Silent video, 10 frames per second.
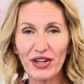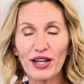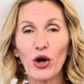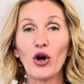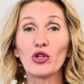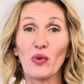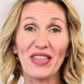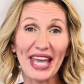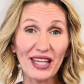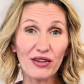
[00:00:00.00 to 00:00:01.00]
videos
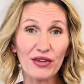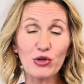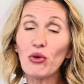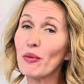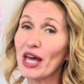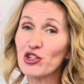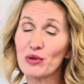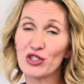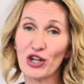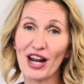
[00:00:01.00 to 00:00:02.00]
with individual
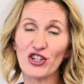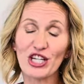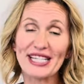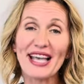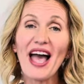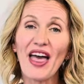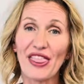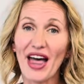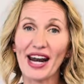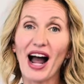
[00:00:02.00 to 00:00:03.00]
management strategies
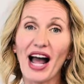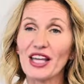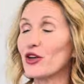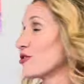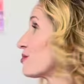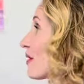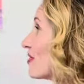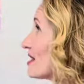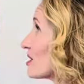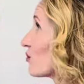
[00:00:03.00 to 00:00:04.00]
that I use, but
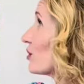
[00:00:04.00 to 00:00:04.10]
this is